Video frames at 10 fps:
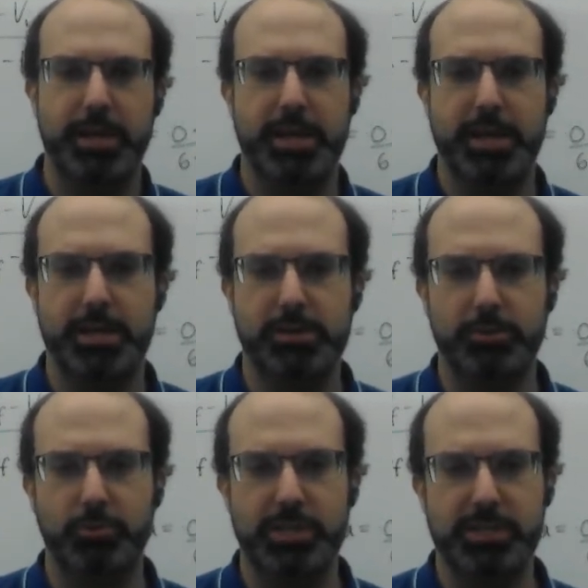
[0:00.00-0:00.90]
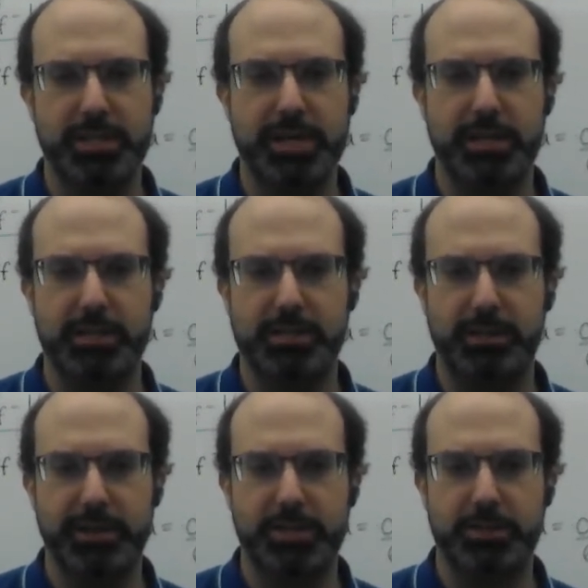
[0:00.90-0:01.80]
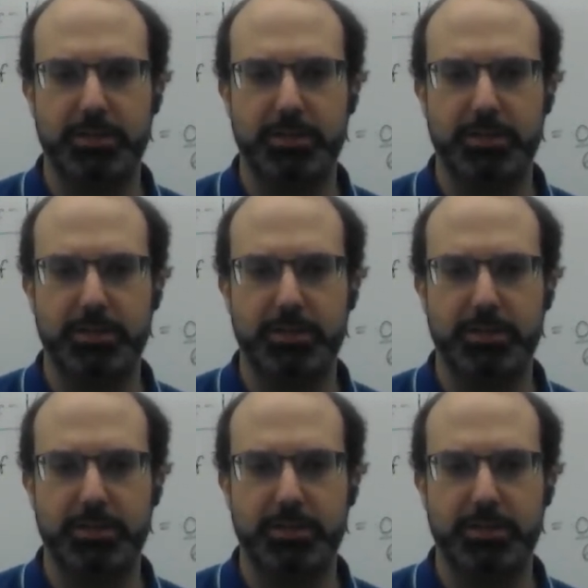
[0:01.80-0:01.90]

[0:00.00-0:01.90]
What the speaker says: And we see that in the acceleration.